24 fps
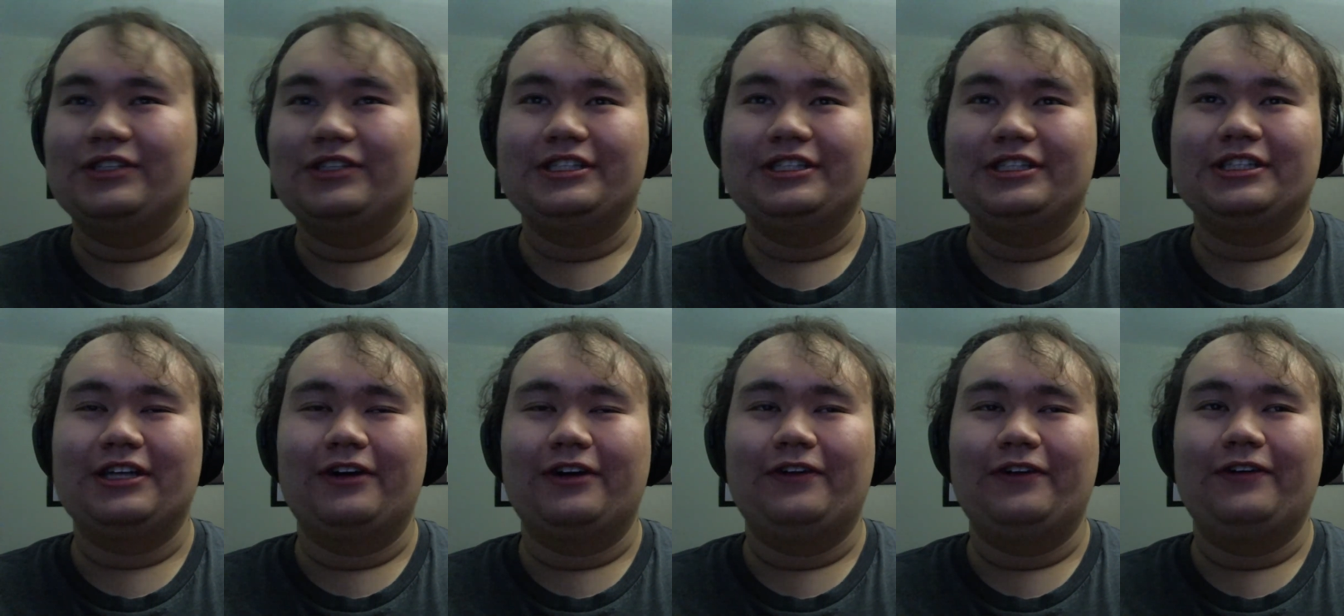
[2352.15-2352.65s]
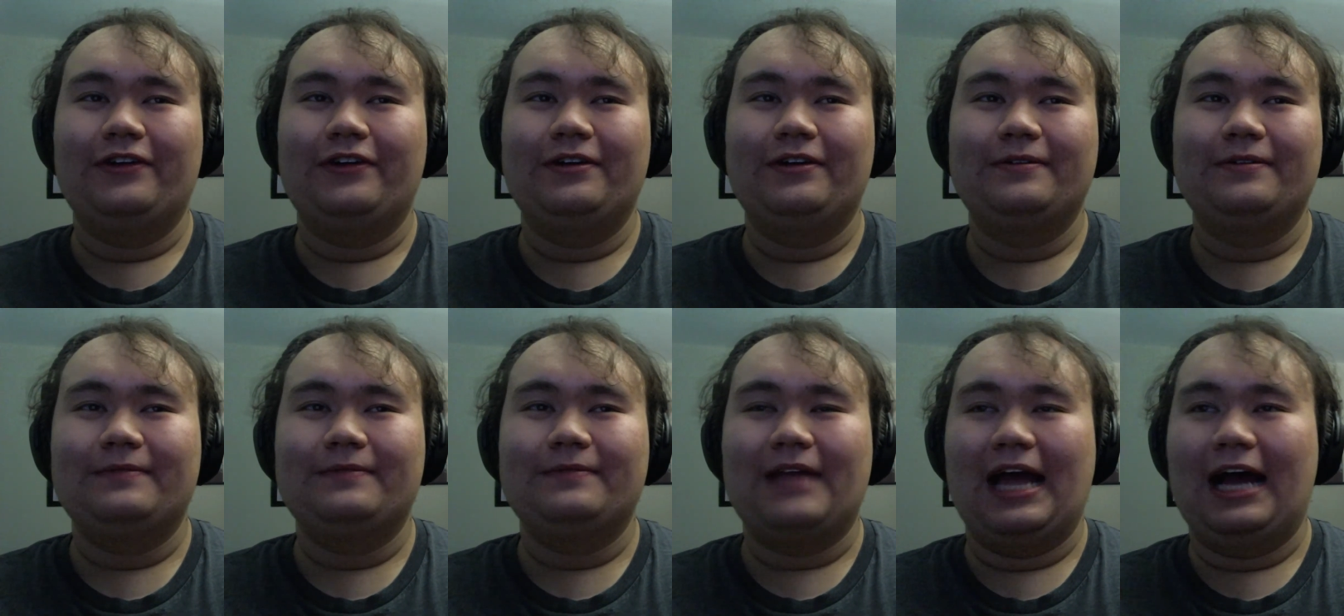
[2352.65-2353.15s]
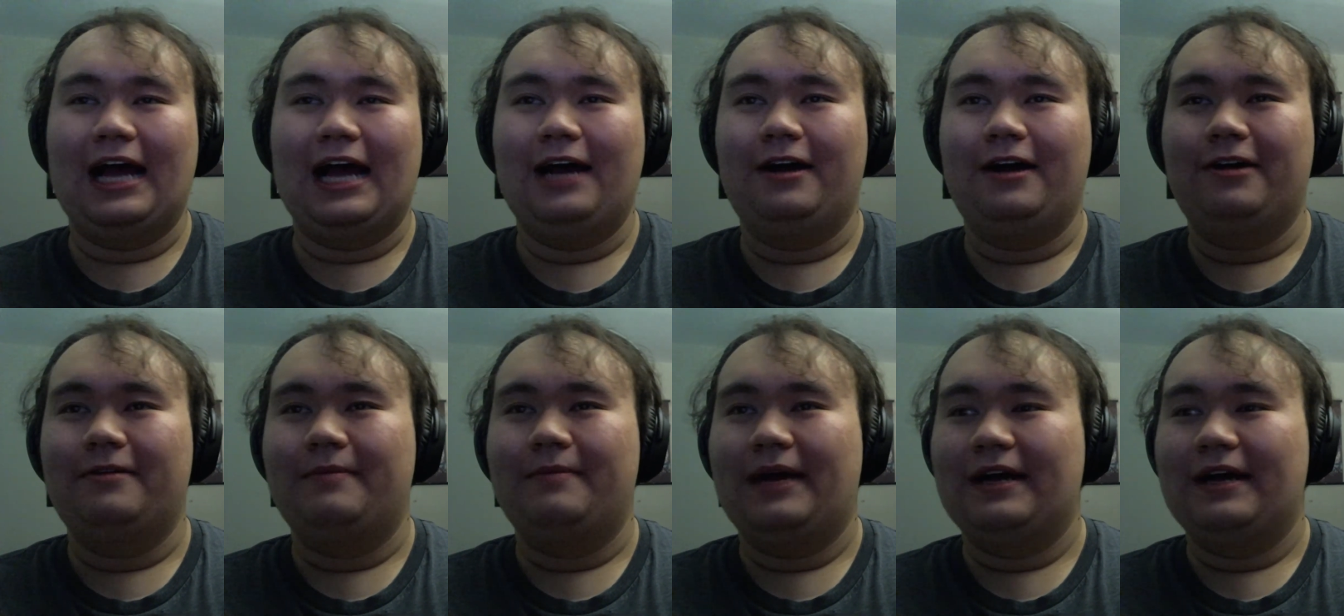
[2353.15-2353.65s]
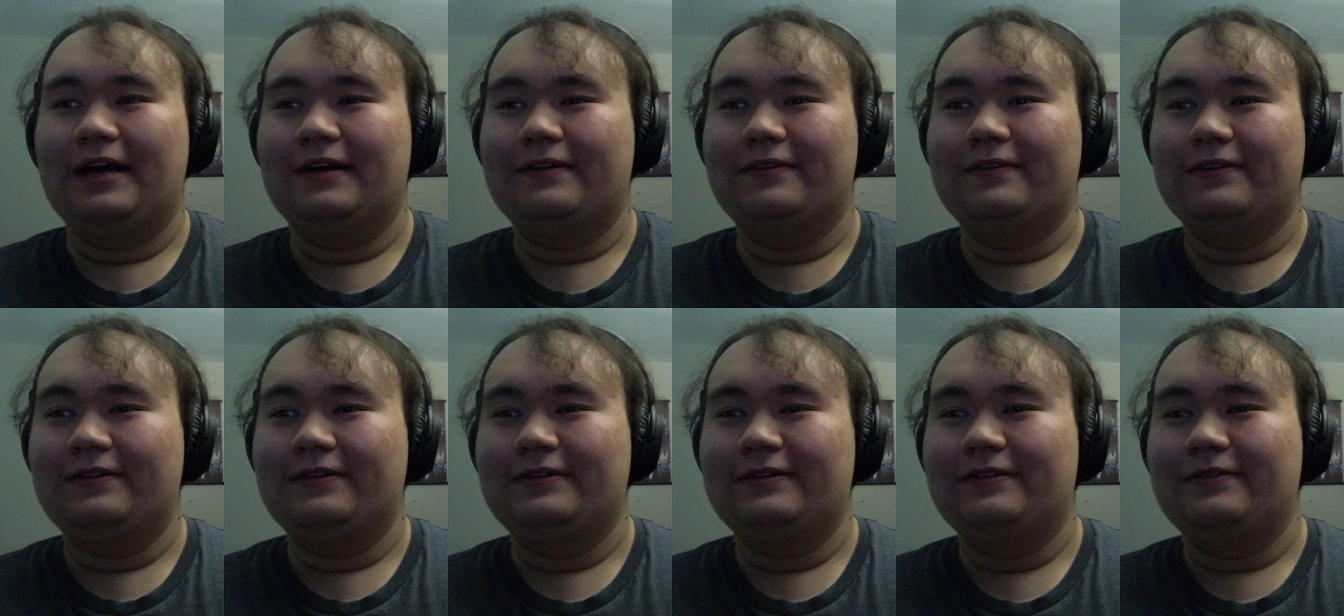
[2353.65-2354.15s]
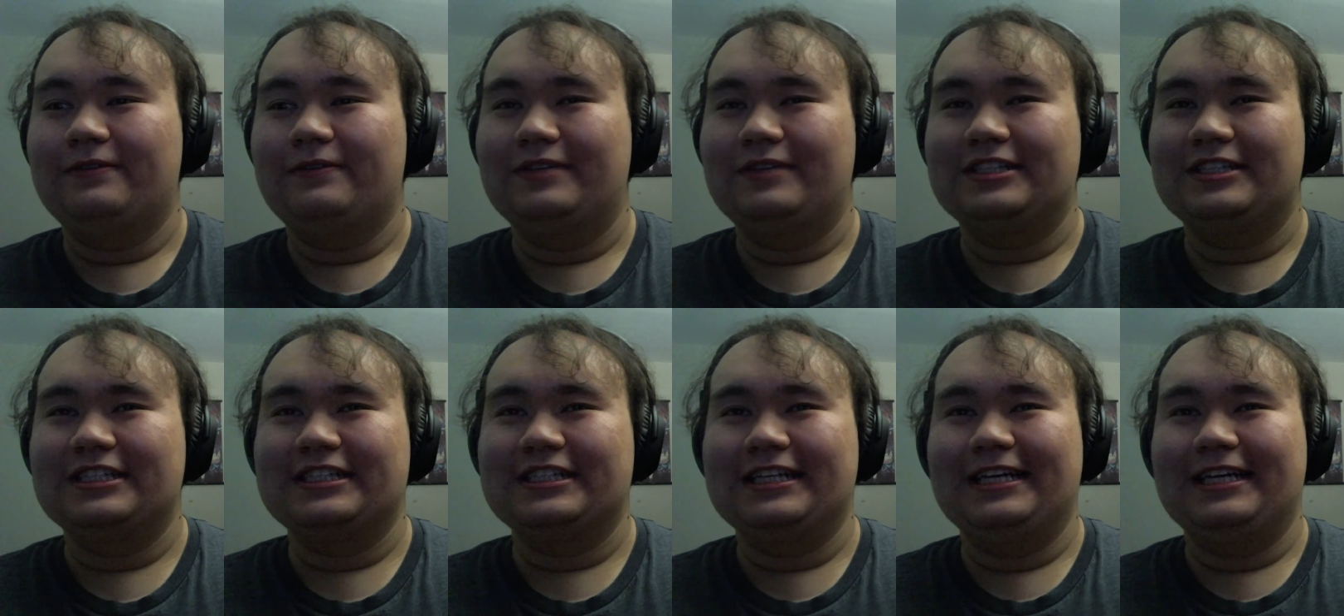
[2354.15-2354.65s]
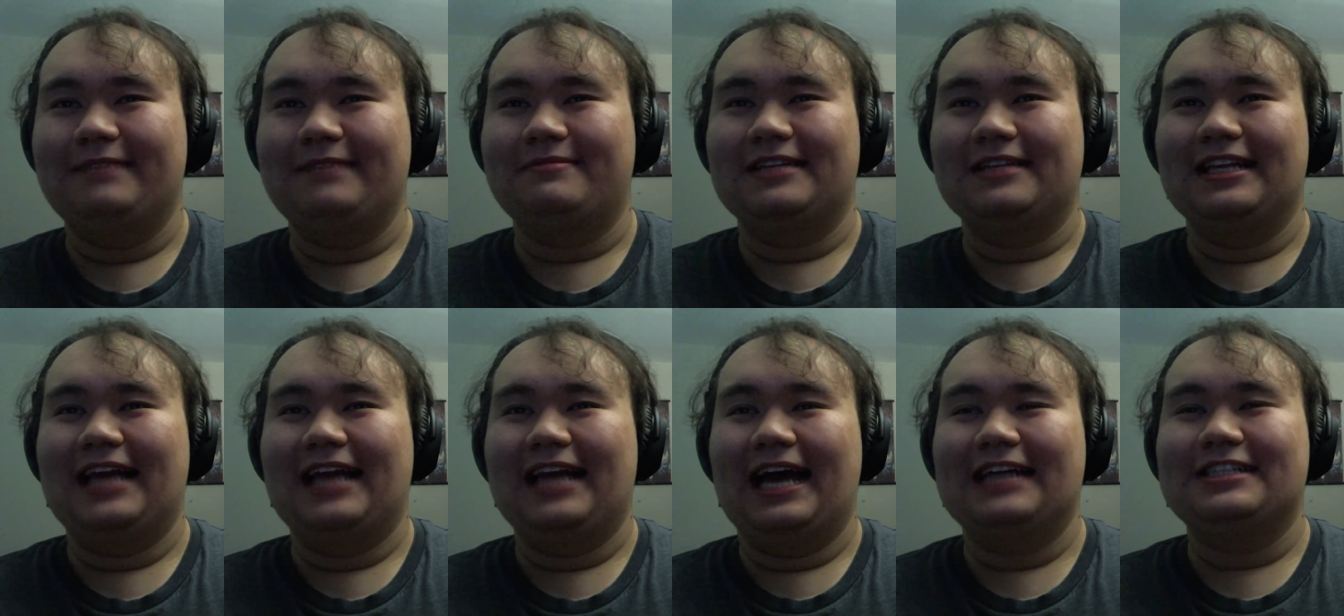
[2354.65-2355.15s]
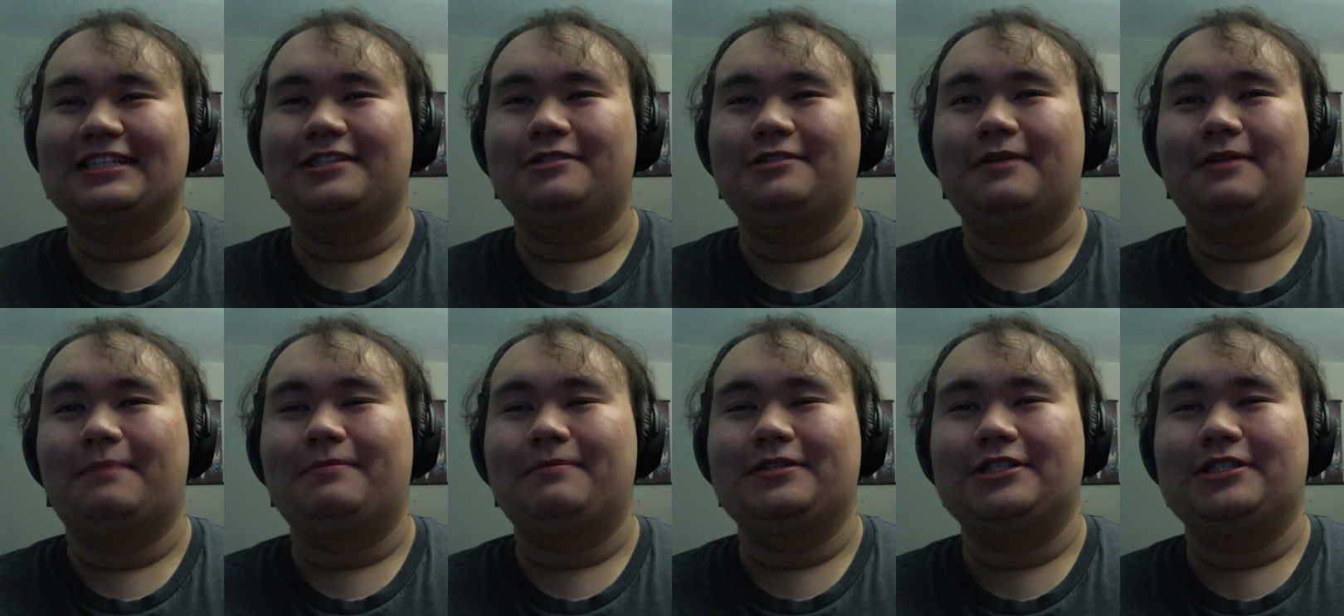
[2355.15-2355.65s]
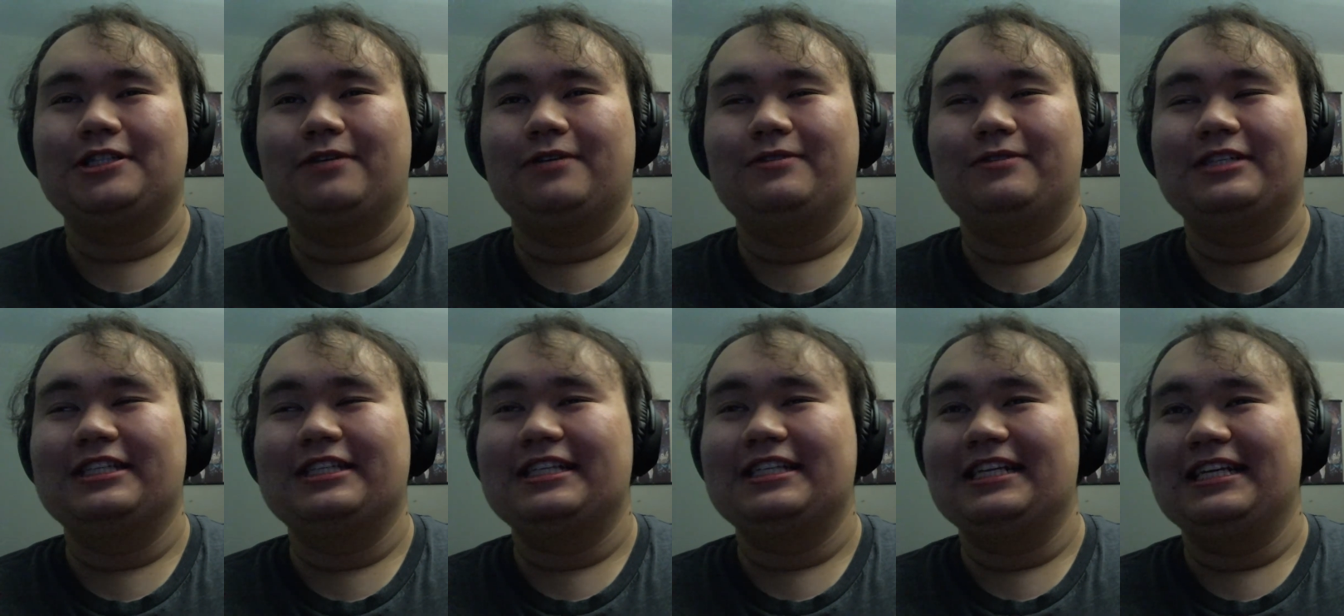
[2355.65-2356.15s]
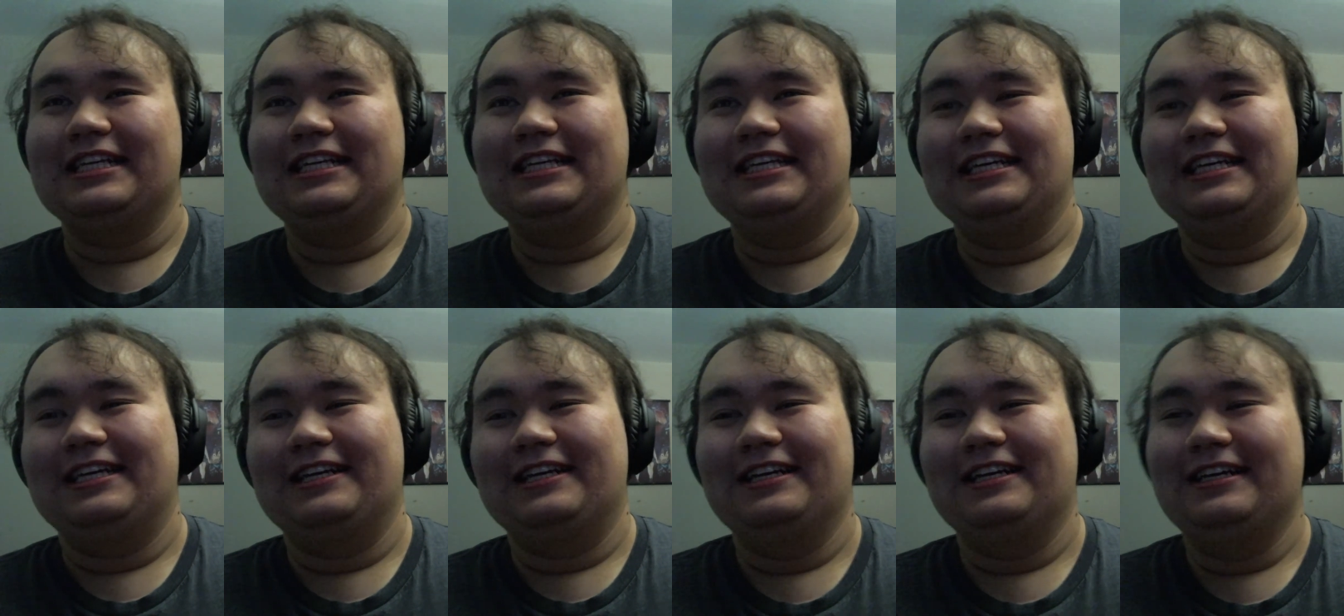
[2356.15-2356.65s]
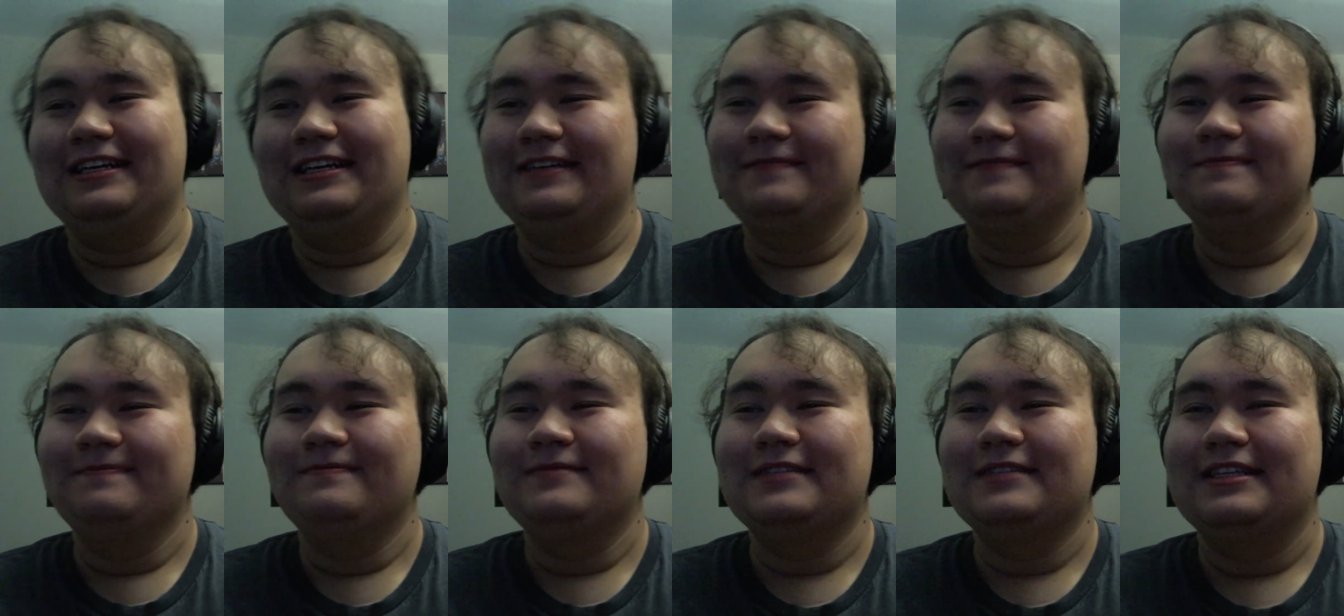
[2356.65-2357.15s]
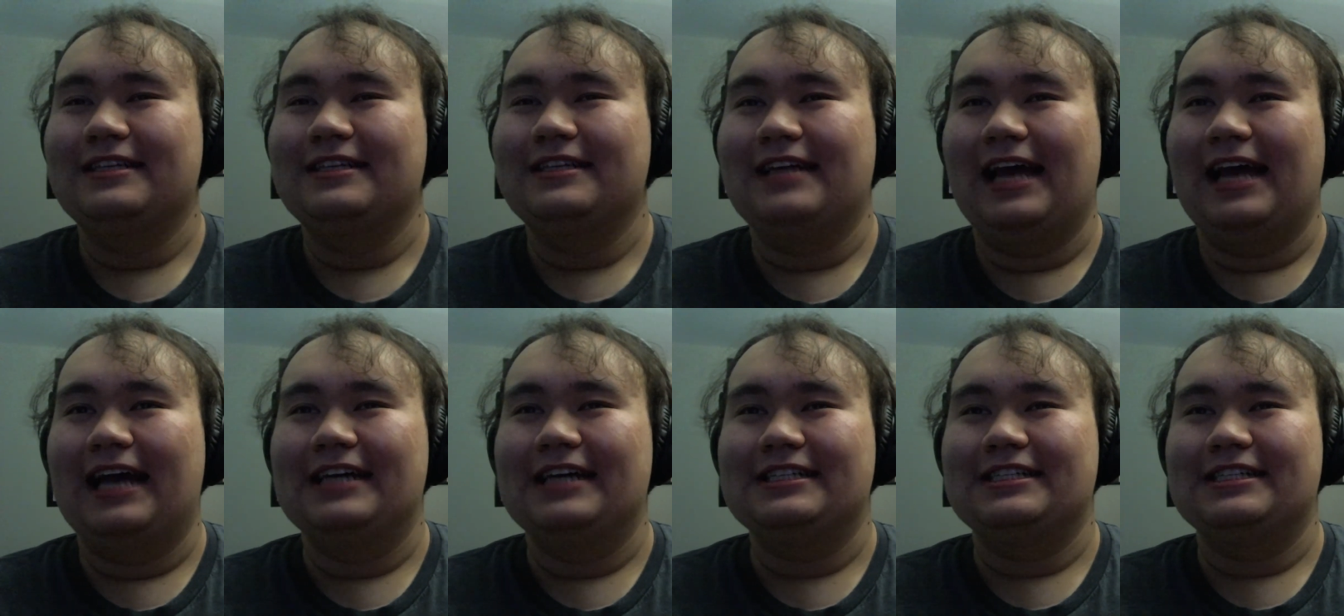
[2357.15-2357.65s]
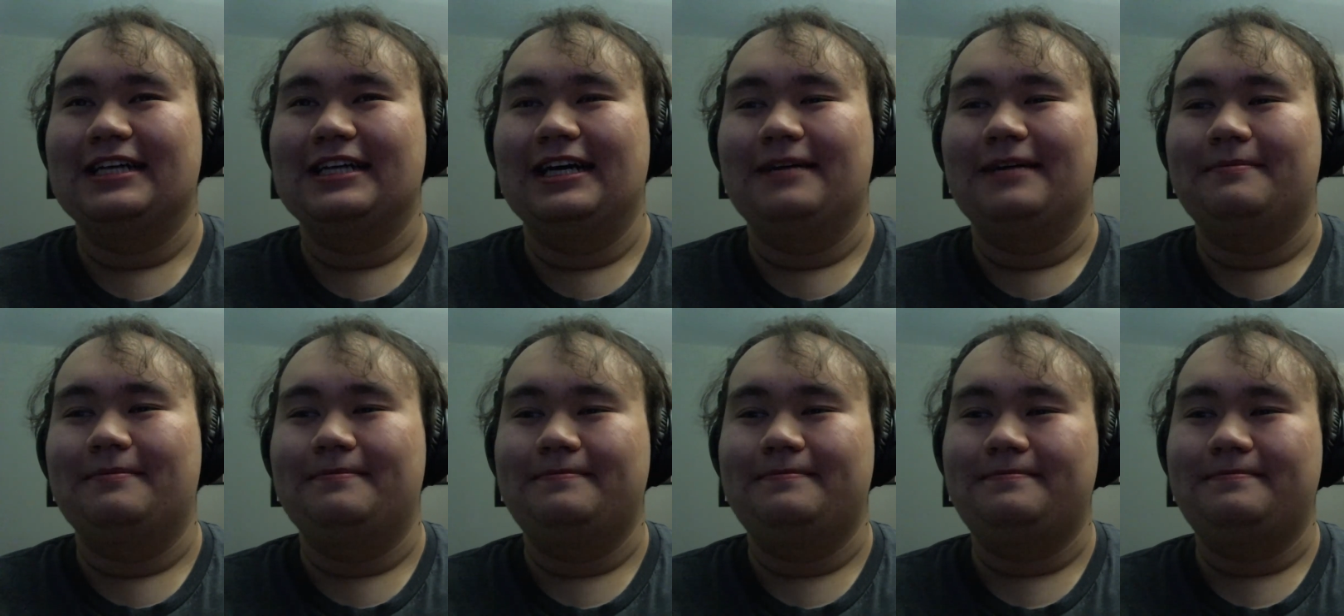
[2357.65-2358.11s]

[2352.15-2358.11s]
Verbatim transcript: So how about we just keep the last two episodes clean as um